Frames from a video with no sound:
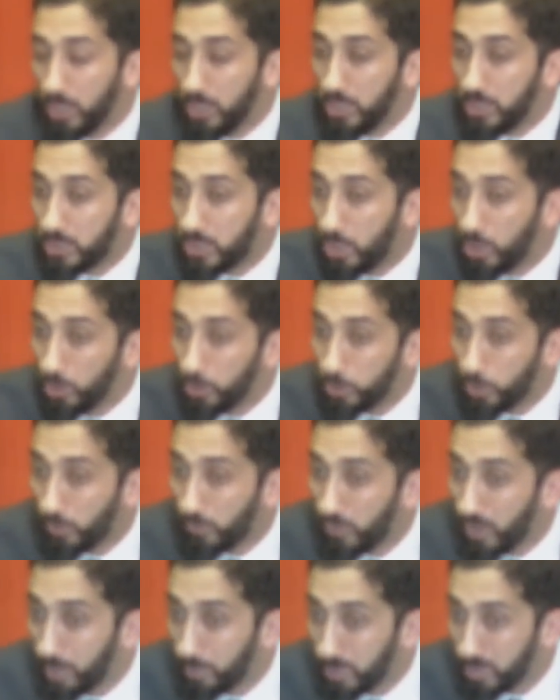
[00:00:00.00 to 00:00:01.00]
He's killed your
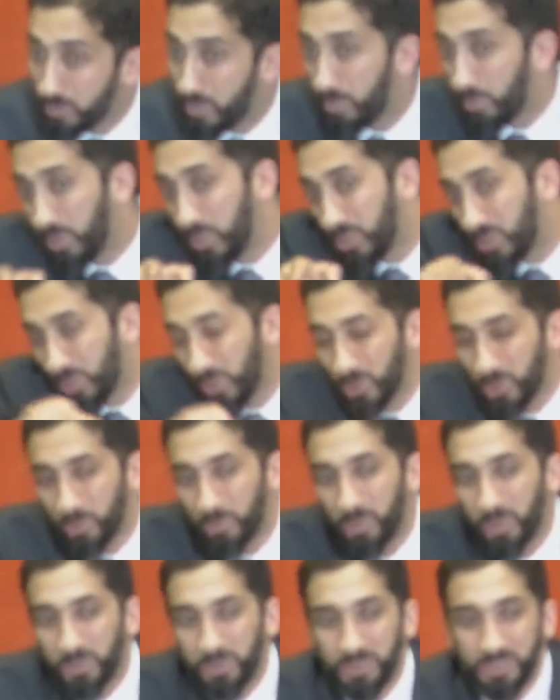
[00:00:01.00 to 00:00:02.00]
family member. He's still your
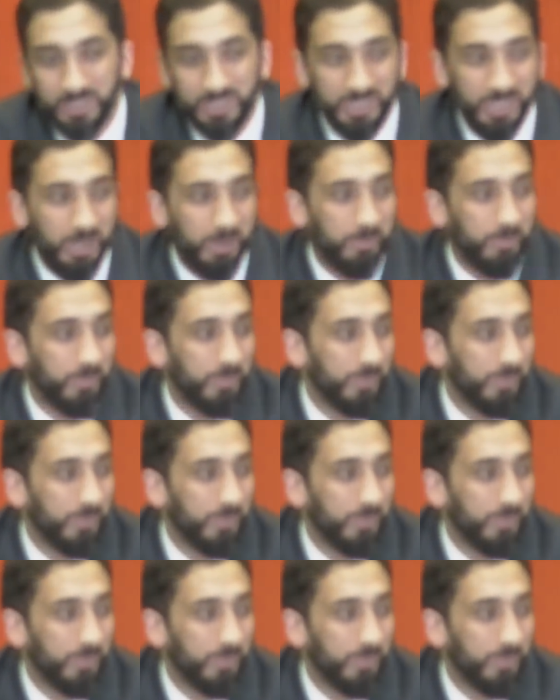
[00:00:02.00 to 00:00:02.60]
brother in Islam.